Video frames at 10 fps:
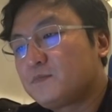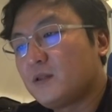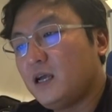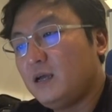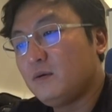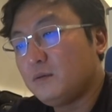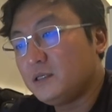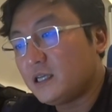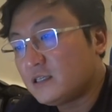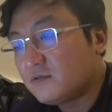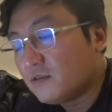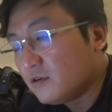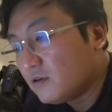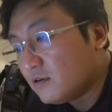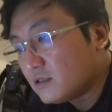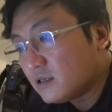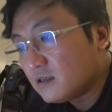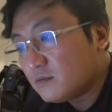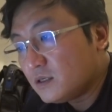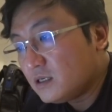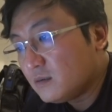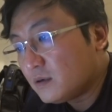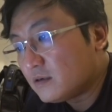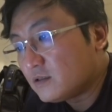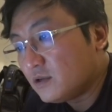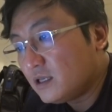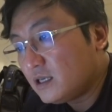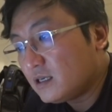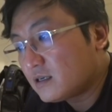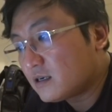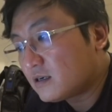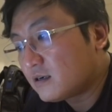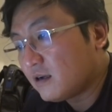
Hi Bobby, thanks for telling me about the 20k car.